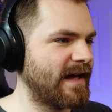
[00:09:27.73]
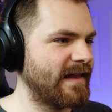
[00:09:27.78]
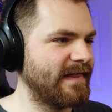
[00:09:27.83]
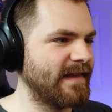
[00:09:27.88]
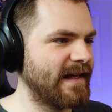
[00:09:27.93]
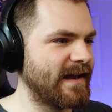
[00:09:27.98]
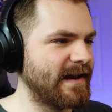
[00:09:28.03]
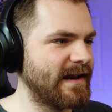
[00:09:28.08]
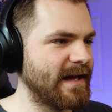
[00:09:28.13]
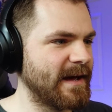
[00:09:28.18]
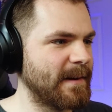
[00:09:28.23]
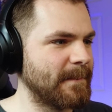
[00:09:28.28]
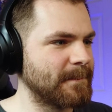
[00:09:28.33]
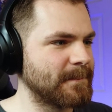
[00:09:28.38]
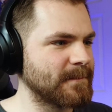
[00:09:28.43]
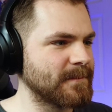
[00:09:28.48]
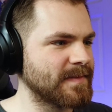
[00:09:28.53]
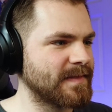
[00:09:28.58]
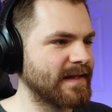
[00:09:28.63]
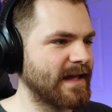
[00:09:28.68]
And then,
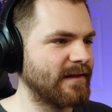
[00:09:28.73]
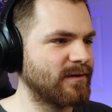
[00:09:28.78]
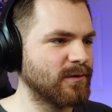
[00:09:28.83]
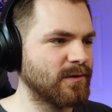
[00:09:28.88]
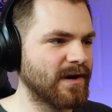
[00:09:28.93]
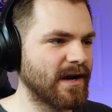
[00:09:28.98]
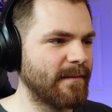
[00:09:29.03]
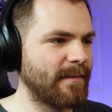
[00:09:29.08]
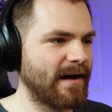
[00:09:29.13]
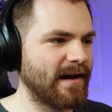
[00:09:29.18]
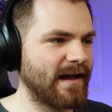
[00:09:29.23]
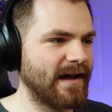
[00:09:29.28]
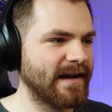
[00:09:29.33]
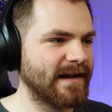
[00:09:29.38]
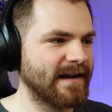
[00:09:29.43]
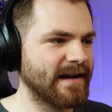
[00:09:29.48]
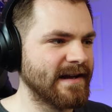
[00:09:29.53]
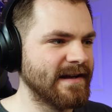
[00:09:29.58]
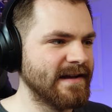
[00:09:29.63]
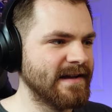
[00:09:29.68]
and talking about
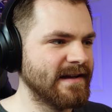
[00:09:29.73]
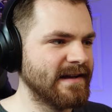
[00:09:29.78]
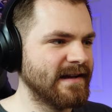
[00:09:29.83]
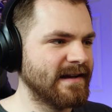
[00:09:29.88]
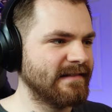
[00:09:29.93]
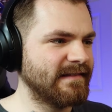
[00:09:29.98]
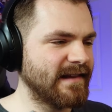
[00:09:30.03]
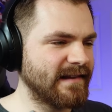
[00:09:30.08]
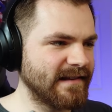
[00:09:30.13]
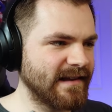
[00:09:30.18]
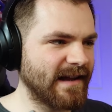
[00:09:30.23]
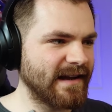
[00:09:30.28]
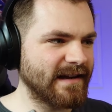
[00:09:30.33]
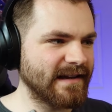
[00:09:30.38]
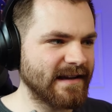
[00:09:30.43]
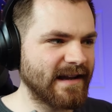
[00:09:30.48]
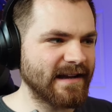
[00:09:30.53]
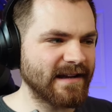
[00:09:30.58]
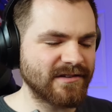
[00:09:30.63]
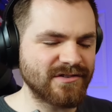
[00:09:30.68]
like
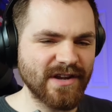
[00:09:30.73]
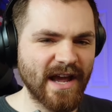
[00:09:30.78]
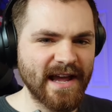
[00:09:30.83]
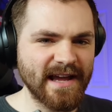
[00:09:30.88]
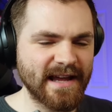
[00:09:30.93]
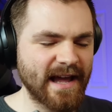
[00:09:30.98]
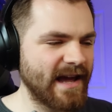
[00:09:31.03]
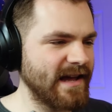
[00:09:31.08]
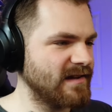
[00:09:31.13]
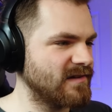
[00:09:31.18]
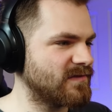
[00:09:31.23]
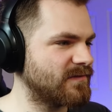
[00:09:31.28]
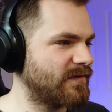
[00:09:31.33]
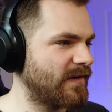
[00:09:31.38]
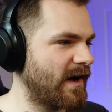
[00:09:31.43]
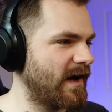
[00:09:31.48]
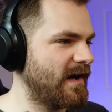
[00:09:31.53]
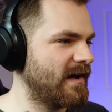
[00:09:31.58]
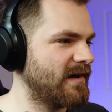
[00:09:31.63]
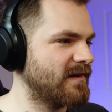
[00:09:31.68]
JK's
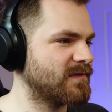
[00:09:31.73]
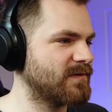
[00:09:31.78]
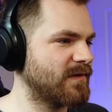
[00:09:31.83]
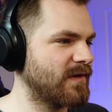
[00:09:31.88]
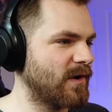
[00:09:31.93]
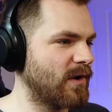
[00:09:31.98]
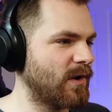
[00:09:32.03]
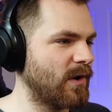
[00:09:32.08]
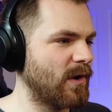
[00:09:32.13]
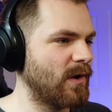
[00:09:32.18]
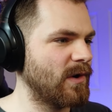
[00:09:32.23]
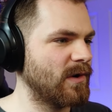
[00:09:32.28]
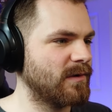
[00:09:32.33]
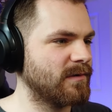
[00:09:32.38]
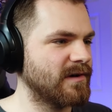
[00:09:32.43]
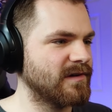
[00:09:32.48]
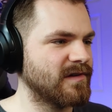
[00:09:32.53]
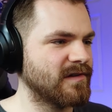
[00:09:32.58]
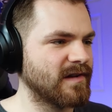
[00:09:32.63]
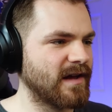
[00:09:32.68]
verse for the hook
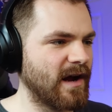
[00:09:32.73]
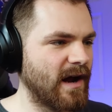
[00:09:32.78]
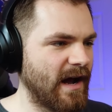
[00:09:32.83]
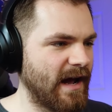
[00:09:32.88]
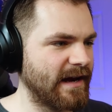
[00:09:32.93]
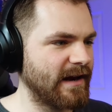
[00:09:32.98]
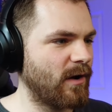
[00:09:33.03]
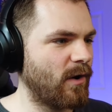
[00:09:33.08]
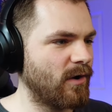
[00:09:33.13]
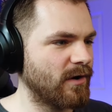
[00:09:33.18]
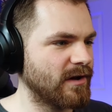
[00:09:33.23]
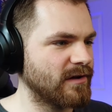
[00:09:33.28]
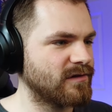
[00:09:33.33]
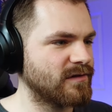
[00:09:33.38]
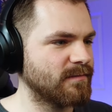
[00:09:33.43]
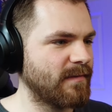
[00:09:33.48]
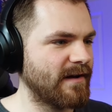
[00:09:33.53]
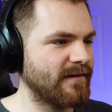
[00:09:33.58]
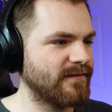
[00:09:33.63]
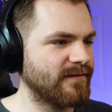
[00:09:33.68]
where it says like, an honor
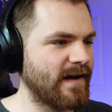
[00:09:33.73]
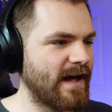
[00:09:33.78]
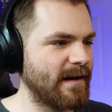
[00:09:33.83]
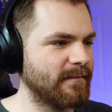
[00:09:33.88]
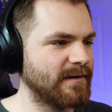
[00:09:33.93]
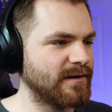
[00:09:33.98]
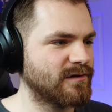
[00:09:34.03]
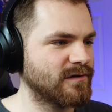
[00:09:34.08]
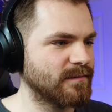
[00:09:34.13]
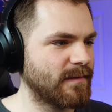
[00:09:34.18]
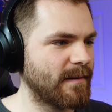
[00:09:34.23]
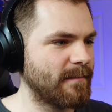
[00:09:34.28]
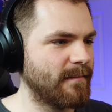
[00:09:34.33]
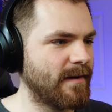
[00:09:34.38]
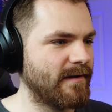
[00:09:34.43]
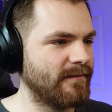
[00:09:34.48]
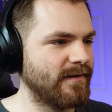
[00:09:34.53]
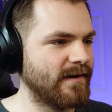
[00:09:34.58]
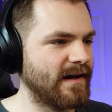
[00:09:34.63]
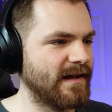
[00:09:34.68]
to my family, to my
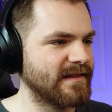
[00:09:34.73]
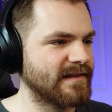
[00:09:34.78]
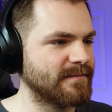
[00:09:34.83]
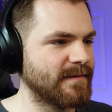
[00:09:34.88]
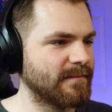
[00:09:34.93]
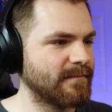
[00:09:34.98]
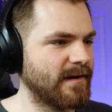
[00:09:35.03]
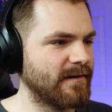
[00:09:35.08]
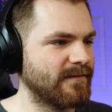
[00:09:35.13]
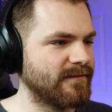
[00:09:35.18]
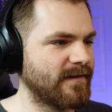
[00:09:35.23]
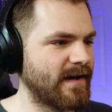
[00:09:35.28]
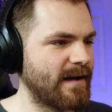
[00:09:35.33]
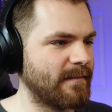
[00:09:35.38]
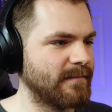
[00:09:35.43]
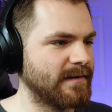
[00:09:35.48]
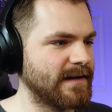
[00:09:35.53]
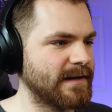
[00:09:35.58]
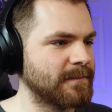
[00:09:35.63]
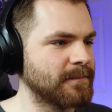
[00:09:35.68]
mother, and to make my
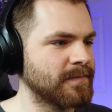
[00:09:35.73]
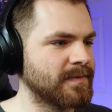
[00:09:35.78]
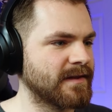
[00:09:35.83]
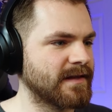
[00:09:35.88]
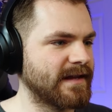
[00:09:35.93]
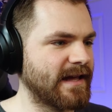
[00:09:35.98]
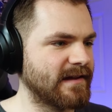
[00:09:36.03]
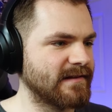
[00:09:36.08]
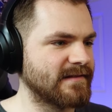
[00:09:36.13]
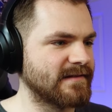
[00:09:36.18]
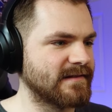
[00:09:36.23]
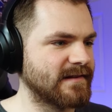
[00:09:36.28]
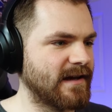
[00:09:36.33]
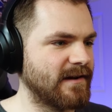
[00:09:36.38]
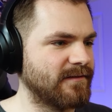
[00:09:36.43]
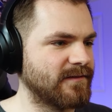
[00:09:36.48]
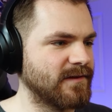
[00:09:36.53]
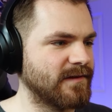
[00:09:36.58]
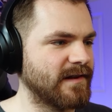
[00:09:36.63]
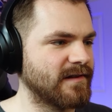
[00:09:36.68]
family get
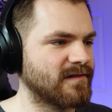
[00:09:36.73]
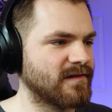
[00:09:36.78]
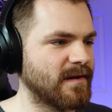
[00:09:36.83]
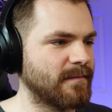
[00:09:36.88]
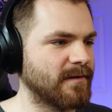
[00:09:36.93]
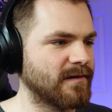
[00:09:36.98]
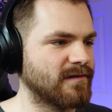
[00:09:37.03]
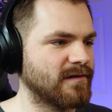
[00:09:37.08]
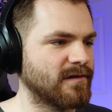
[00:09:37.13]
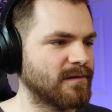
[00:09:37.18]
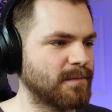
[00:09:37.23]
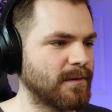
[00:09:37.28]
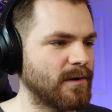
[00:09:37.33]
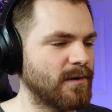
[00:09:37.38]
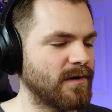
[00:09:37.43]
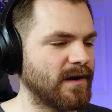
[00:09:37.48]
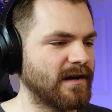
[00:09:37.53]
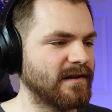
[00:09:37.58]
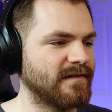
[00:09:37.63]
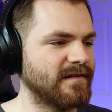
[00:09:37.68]
stuffed till their stomachs
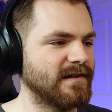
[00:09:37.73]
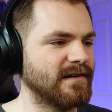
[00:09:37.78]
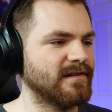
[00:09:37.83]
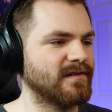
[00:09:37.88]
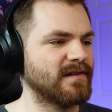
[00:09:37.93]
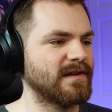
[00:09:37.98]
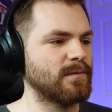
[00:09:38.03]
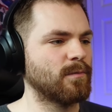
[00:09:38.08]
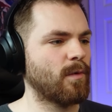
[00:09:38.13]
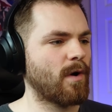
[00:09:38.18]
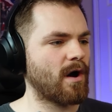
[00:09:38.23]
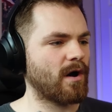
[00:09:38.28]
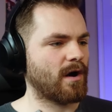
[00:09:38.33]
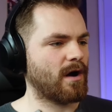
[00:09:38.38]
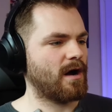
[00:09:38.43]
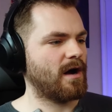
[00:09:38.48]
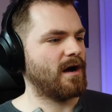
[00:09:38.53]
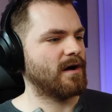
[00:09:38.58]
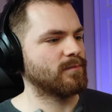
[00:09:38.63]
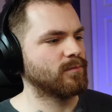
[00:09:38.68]
explode. I continuously work
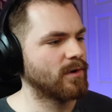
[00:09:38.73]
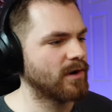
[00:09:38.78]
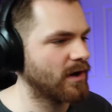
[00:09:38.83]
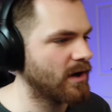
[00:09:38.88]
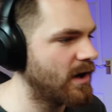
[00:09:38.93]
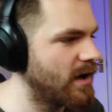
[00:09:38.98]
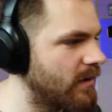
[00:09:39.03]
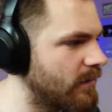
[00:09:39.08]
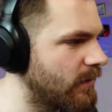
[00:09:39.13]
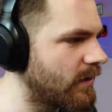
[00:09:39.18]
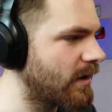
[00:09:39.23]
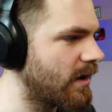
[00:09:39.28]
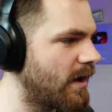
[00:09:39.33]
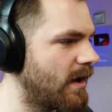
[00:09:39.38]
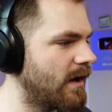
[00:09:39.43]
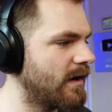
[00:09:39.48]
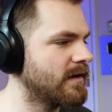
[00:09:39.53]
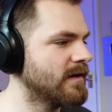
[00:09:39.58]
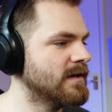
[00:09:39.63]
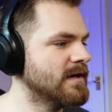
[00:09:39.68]
hard, work hard, work
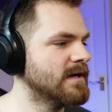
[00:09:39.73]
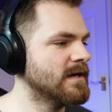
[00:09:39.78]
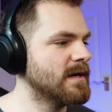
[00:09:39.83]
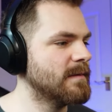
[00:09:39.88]
hard.